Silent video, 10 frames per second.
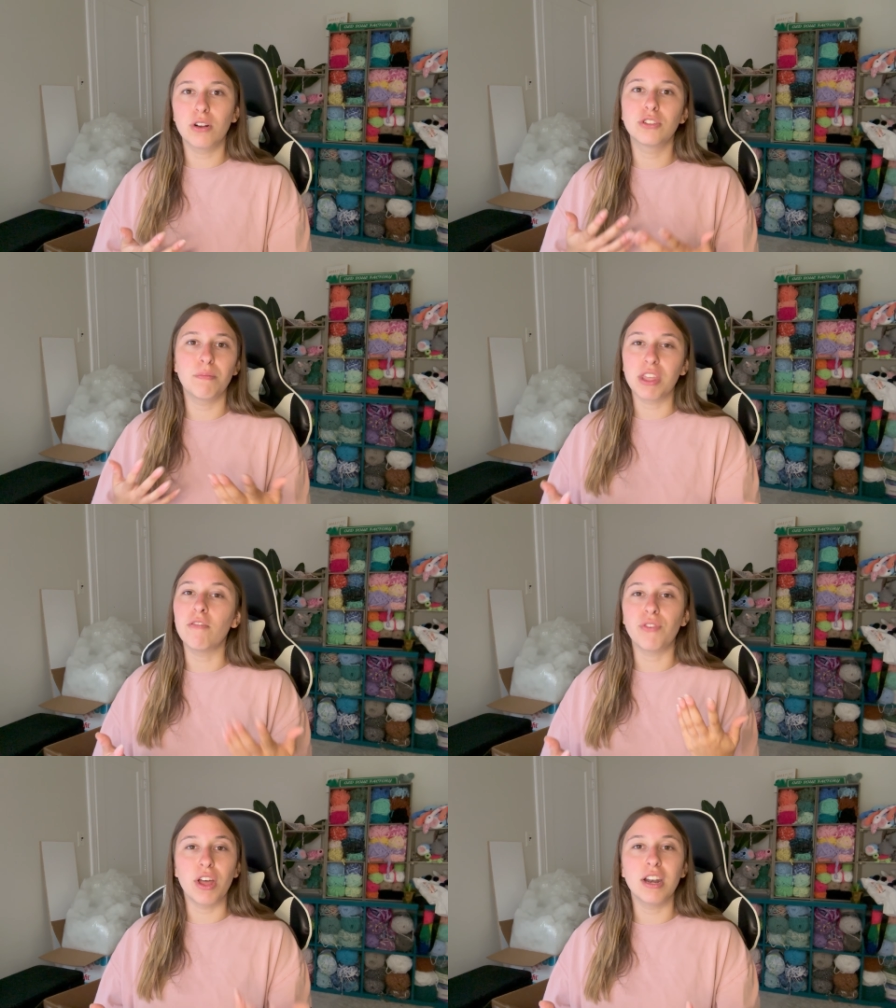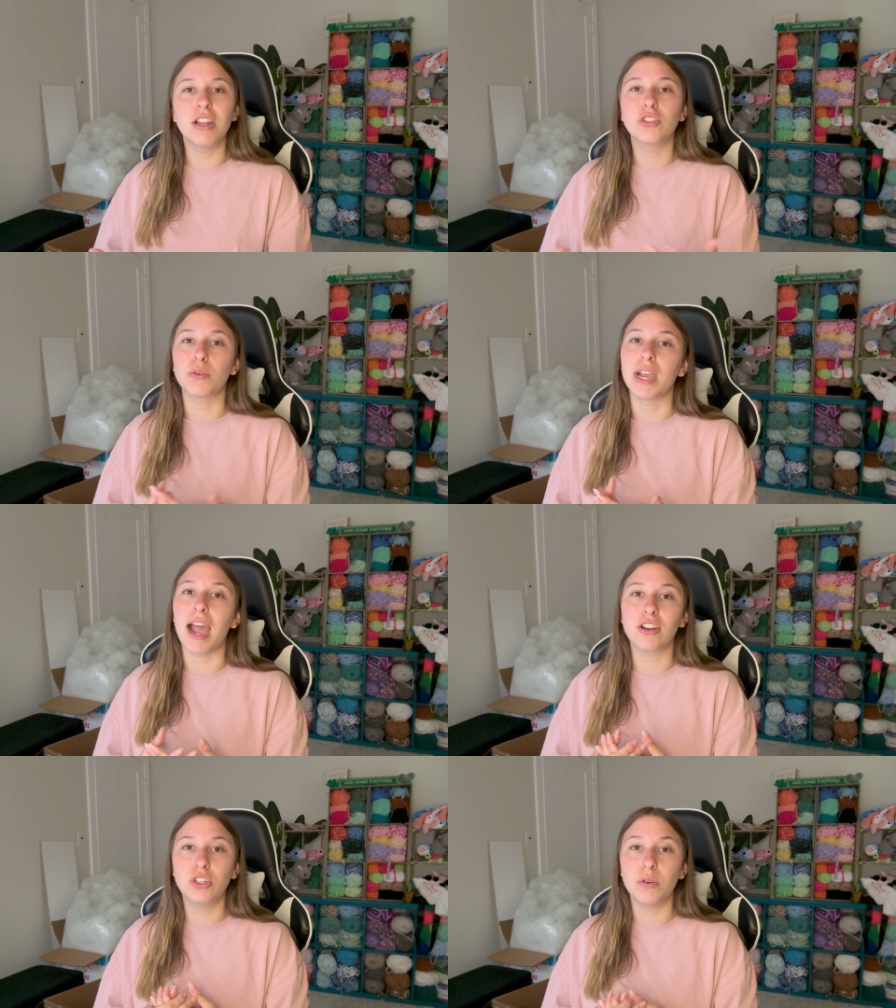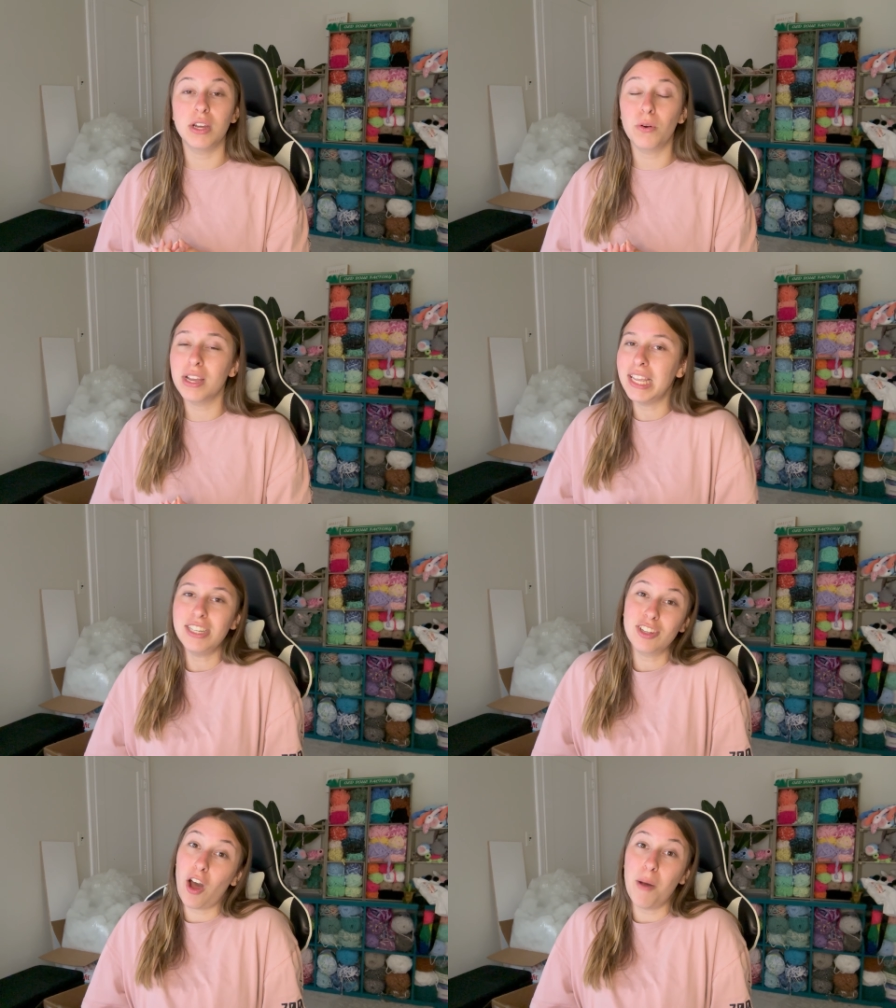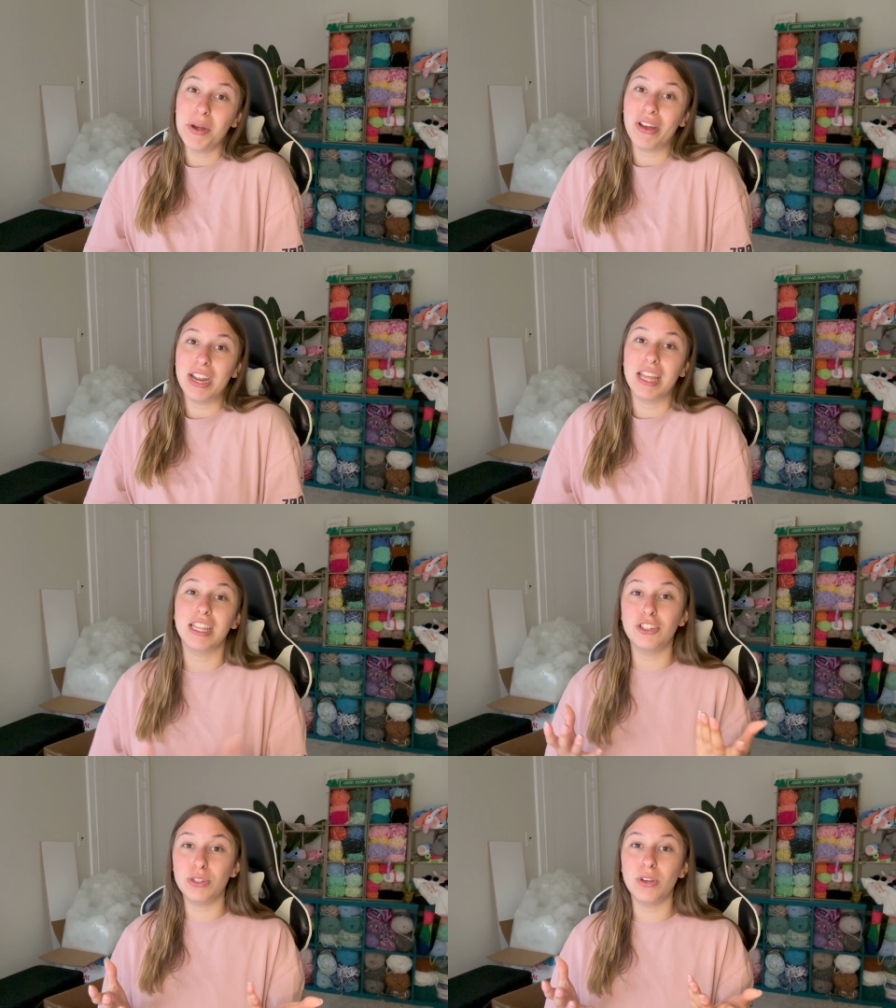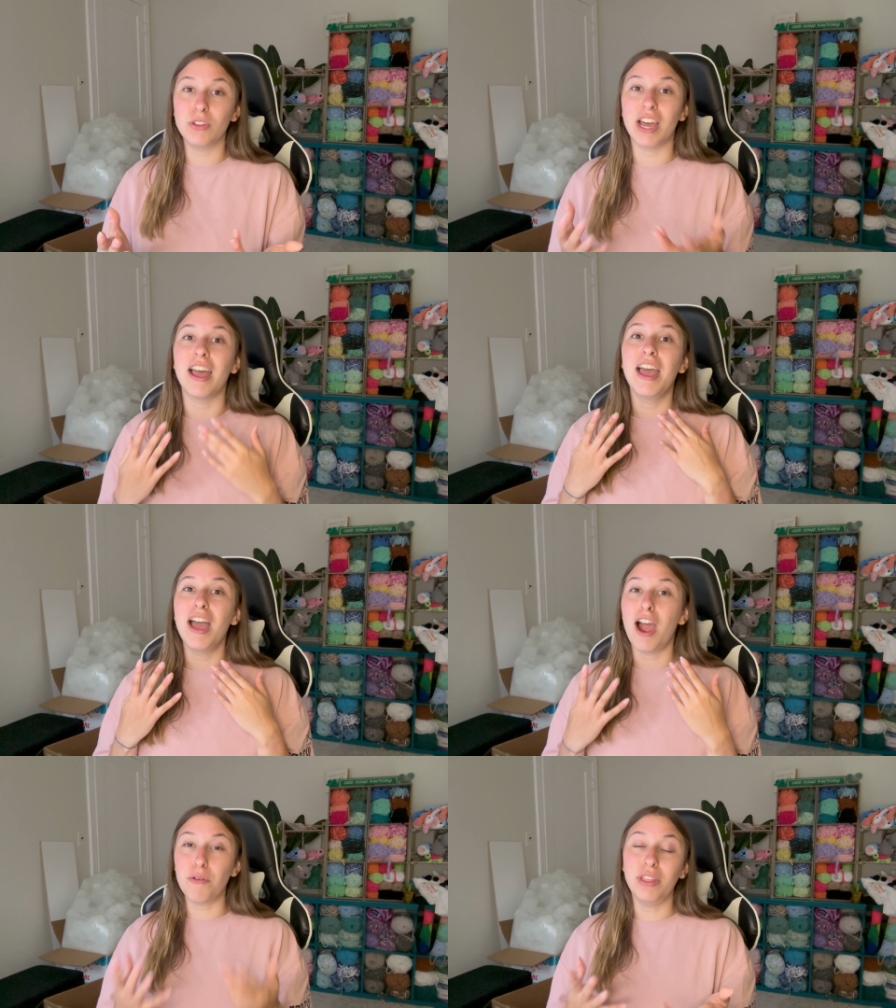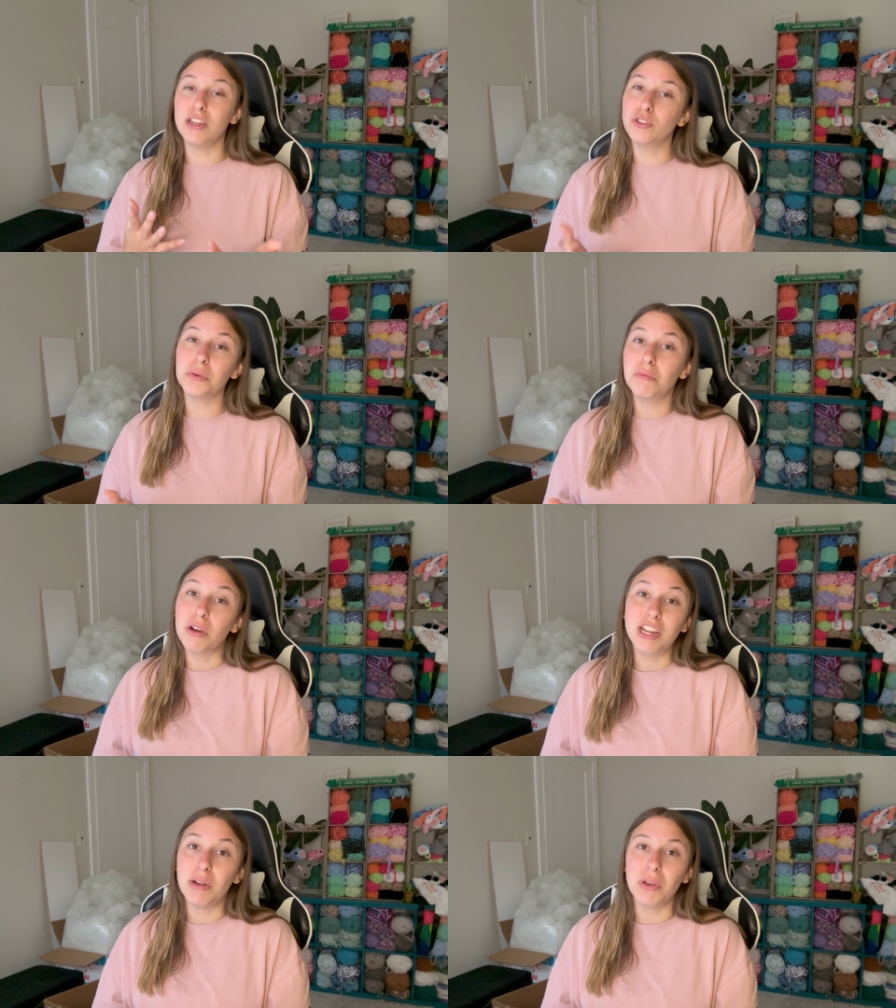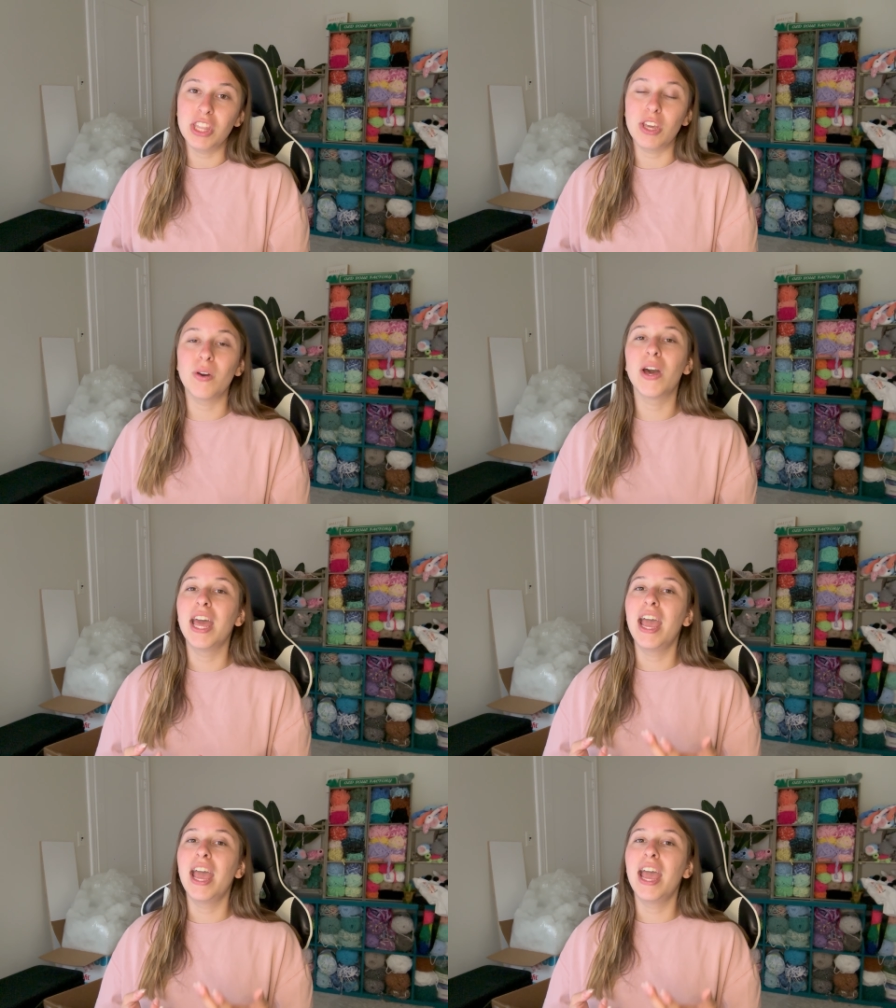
or something fun to react to it, or at least comment on it and let you know that I really enjoyed working with you